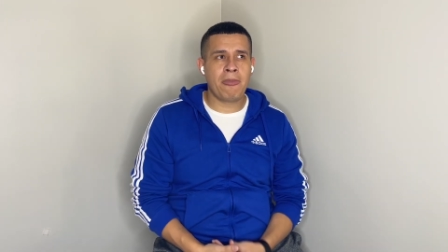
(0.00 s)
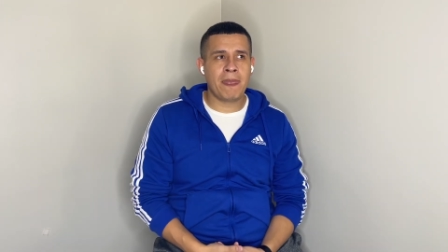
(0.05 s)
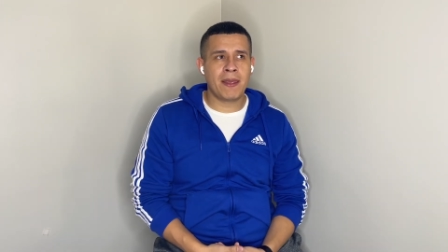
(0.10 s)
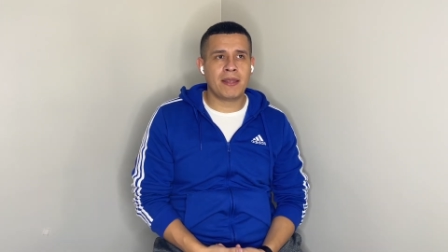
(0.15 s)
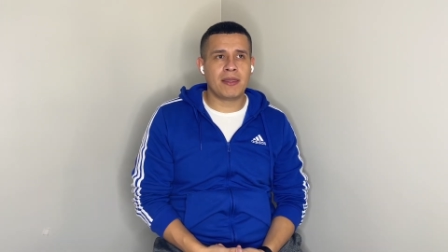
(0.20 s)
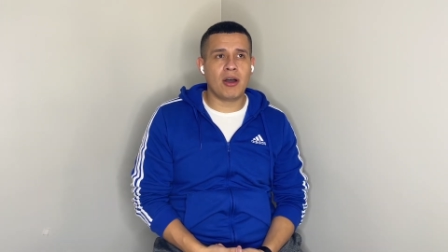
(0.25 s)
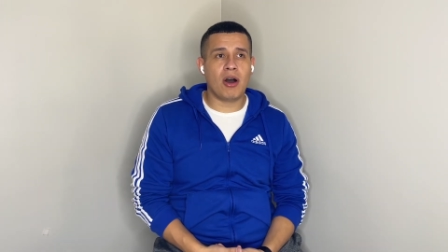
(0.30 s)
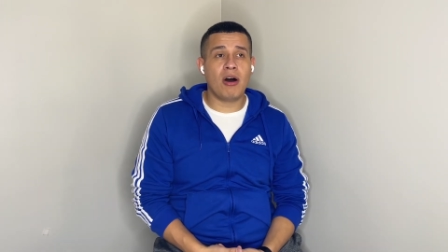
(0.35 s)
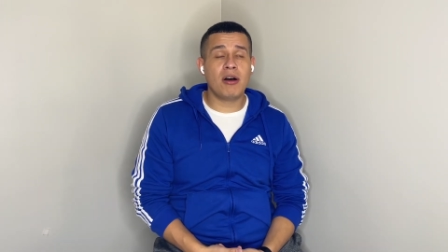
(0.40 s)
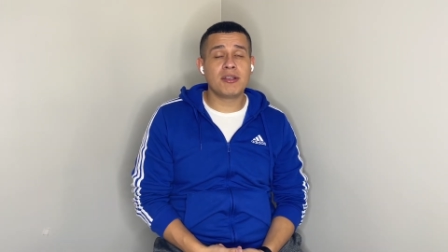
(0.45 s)

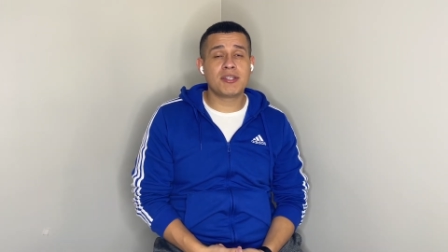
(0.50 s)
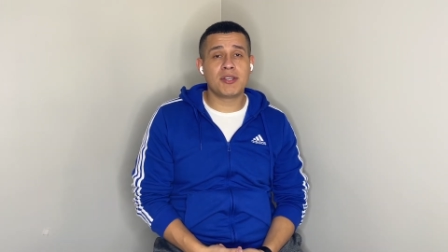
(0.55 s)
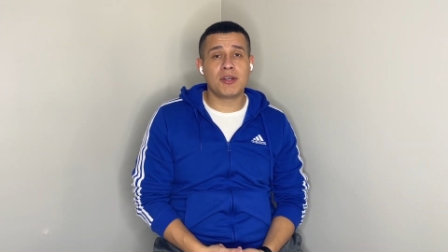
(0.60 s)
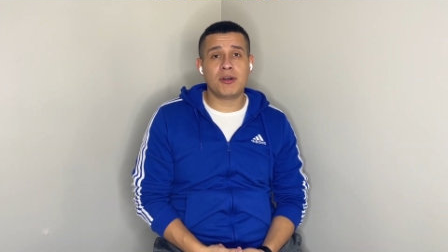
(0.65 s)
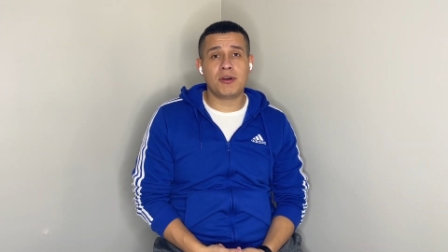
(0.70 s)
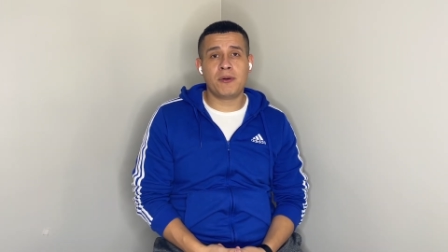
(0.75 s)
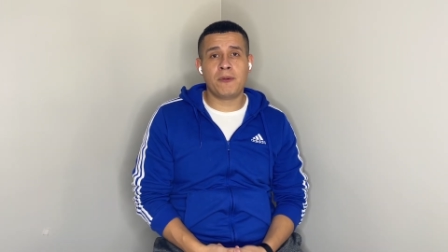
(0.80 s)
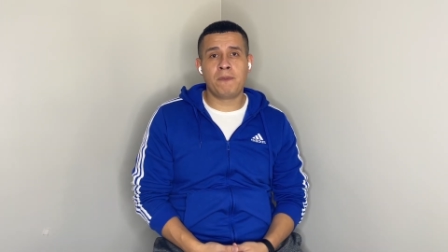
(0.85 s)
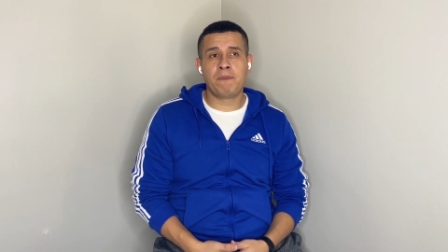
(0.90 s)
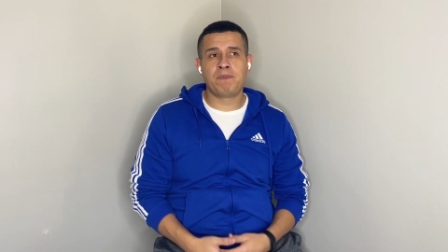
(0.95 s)
The
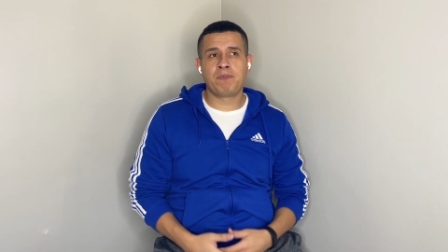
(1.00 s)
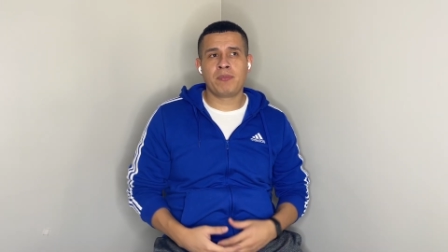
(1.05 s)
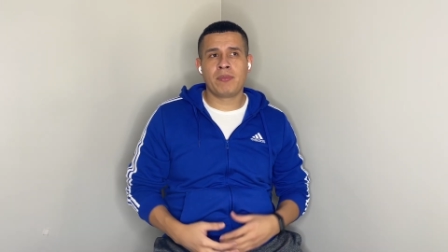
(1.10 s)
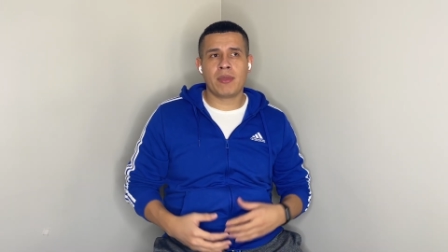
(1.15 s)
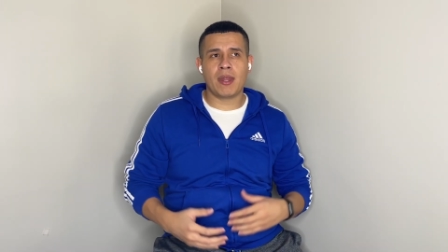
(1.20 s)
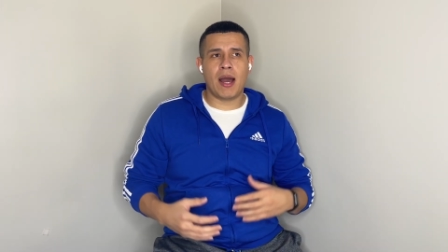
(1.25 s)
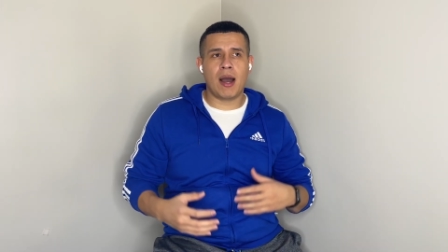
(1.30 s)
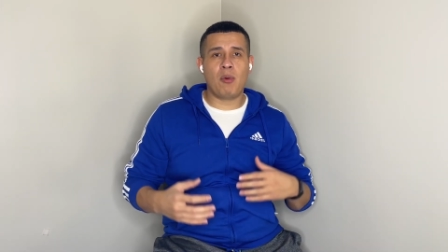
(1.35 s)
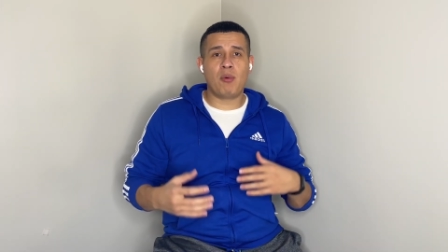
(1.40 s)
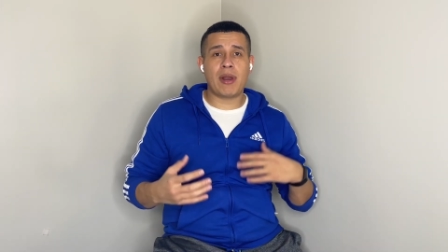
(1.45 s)
also,
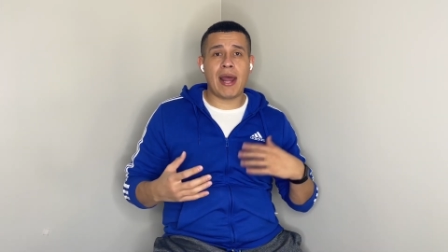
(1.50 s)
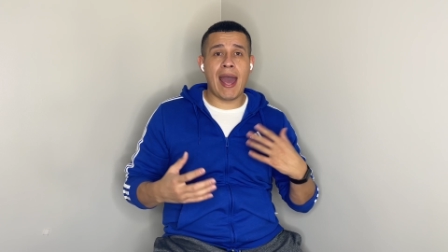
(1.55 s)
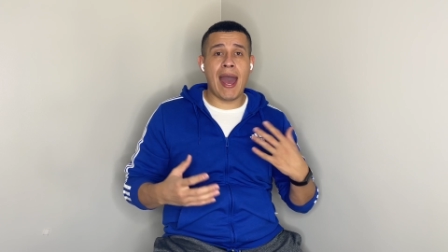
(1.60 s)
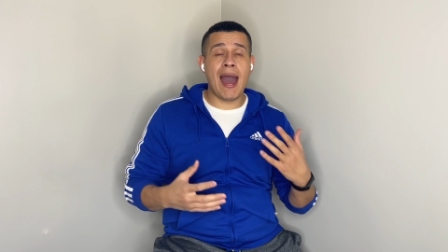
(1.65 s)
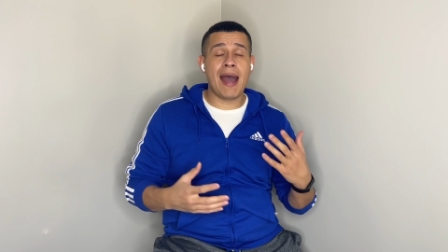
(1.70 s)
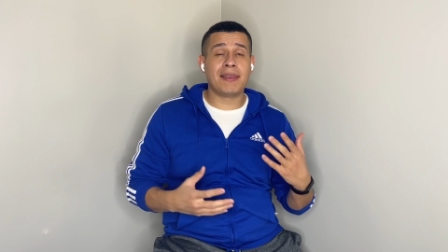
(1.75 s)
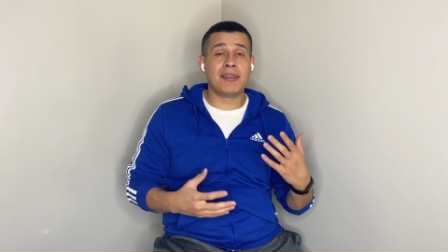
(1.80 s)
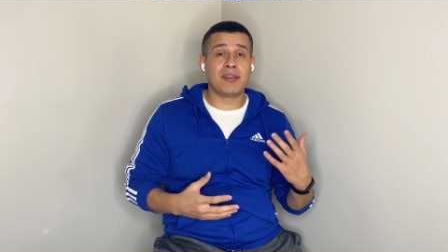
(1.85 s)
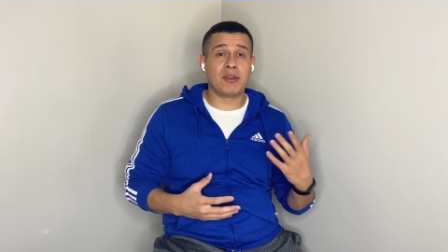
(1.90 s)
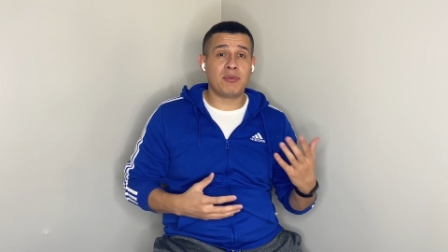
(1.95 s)
I want to
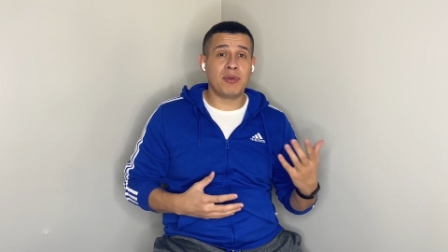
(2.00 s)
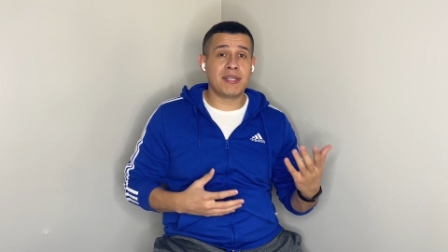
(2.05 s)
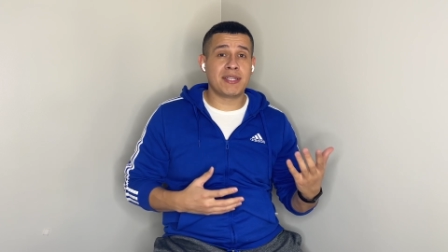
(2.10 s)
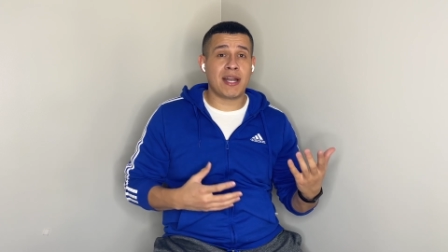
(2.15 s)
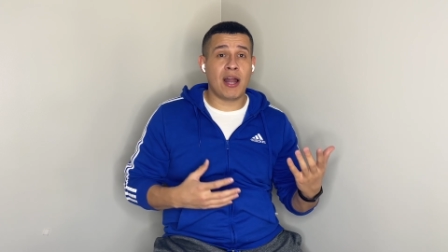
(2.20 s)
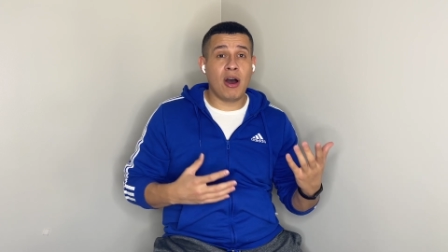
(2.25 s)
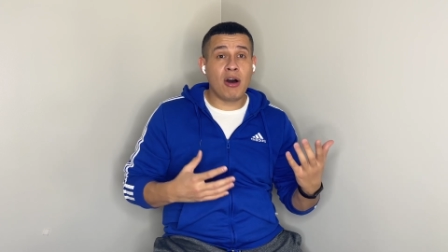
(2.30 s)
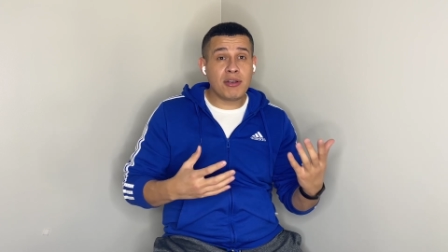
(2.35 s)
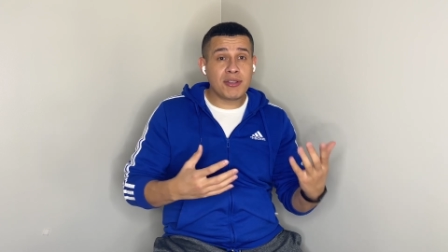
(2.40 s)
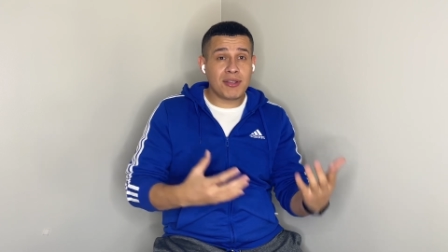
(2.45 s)
add that the reason I
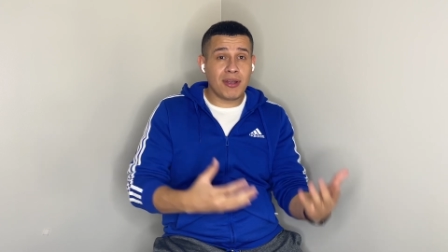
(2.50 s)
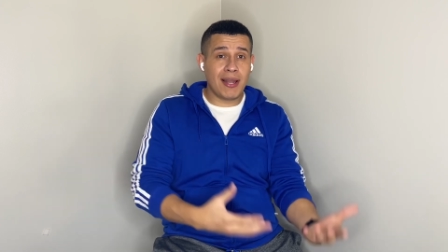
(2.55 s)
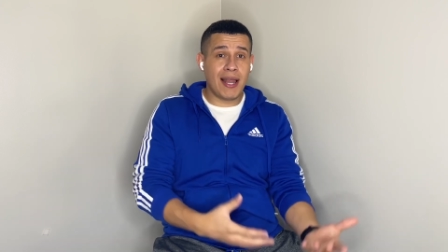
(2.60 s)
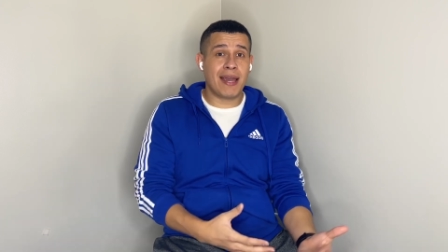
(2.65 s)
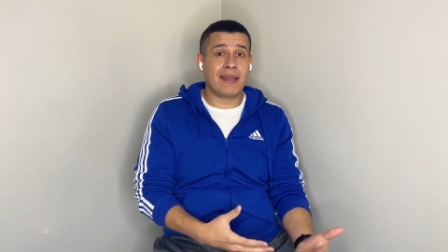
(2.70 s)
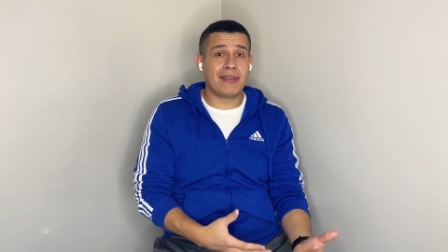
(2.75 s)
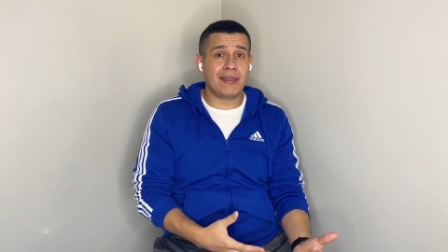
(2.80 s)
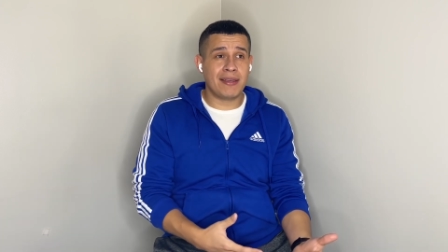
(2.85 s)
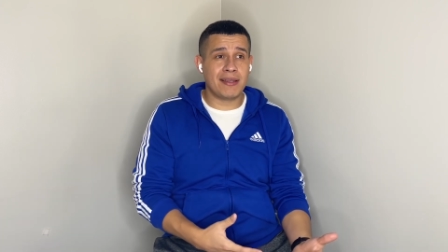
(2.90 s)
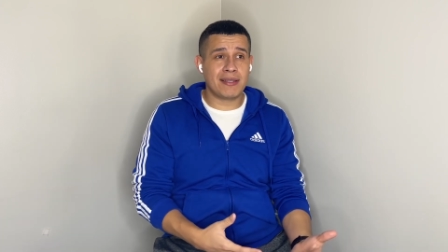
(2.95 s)
also
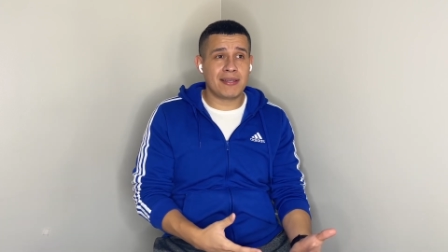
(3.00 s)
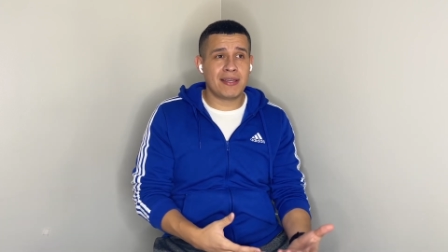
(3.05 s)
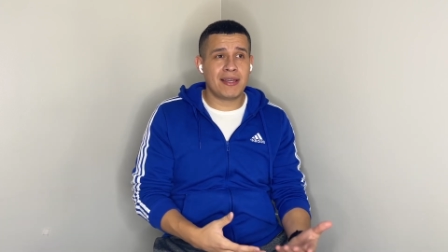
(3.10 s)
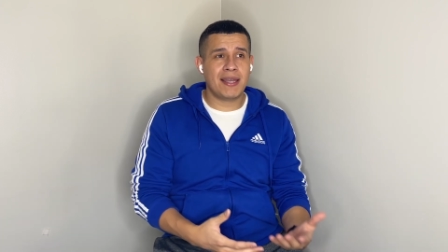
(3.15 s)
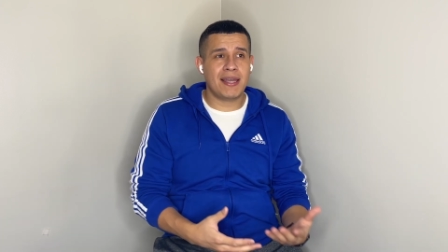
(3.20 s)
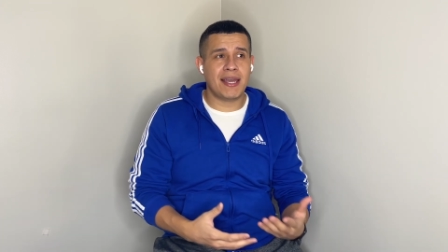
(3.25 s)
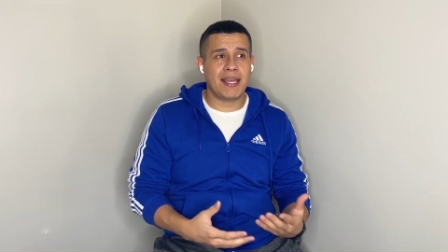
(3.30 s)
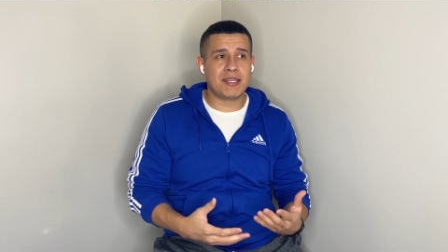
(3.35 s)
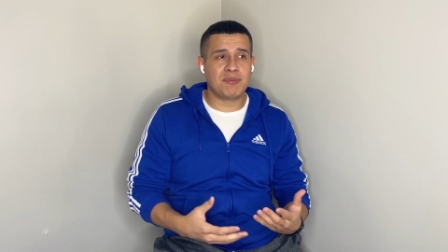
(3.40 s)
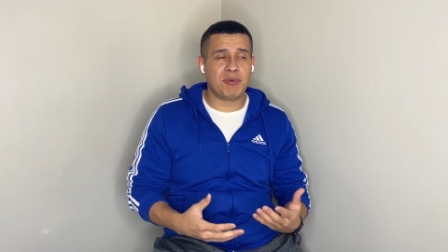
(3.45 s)
like this
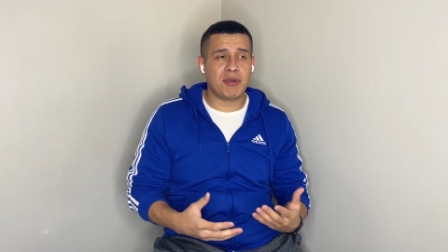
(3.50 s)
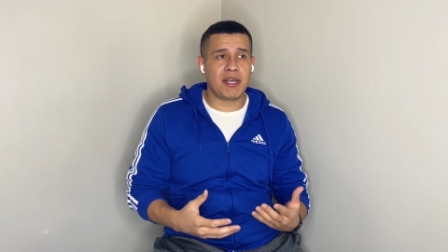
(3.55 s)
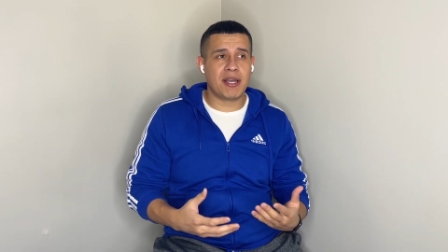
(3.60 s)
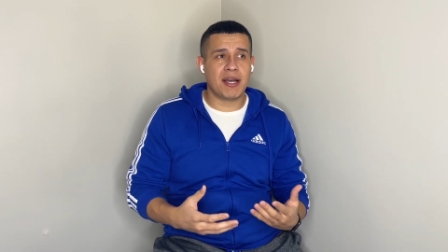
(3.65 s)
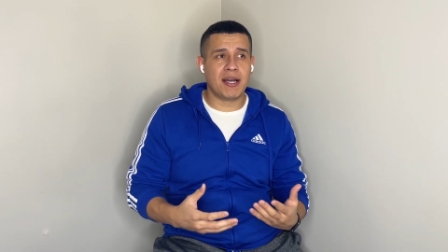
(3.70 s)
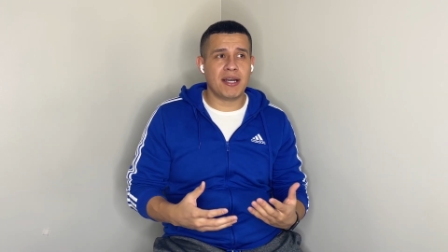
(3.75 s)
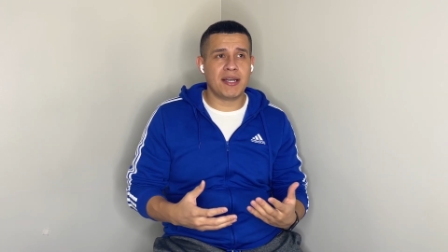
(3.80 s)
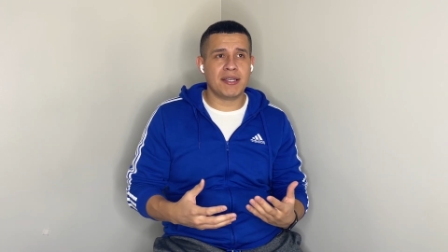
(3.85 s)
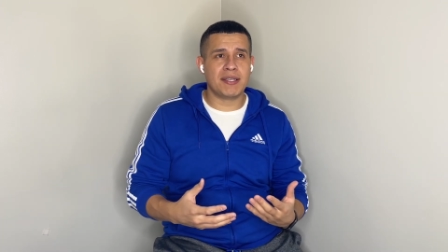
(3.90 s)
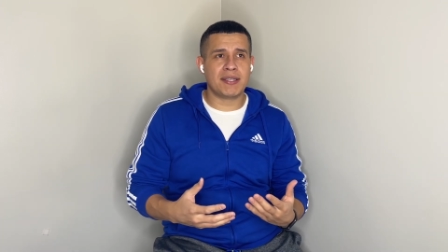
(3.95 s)
is
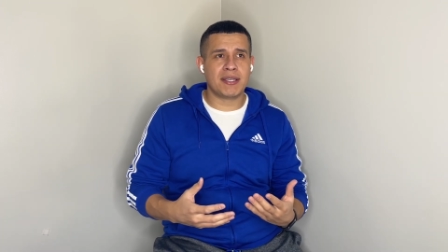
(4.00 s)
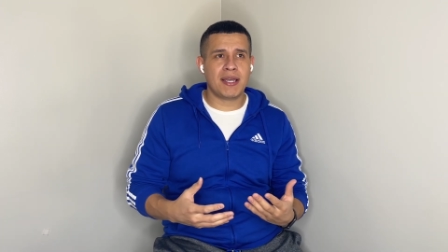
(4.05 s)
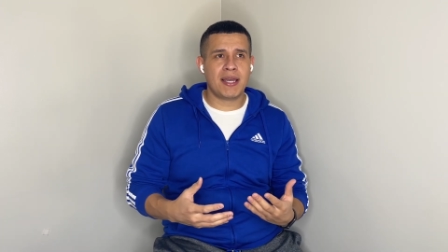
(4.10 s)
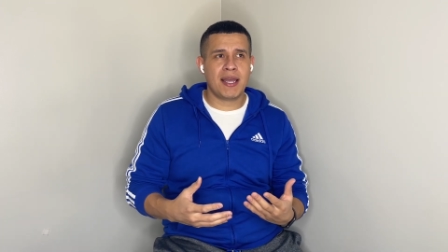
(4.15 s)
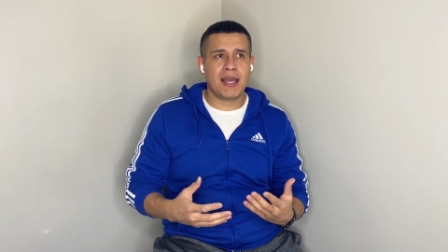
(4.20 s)
because